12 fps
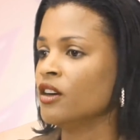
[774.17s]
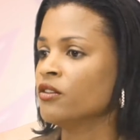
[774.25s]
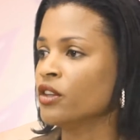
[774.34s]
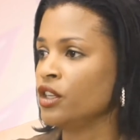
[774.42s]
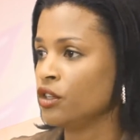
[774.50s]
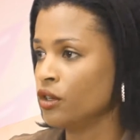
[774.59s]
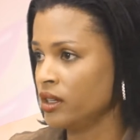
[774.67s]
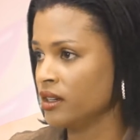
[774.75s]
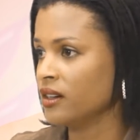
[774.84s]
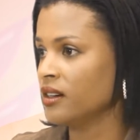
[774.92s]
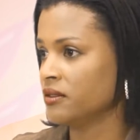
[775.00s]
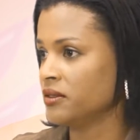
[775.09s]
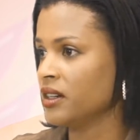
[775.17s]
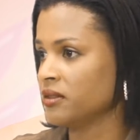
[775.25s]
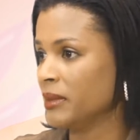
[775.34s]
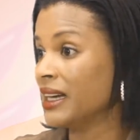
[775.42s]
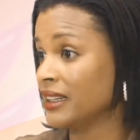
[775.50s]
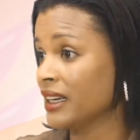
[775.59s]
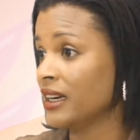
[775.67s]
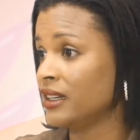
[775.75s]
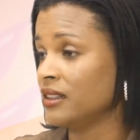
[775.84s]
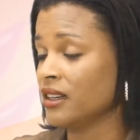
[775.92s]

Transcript: for the good of mankind.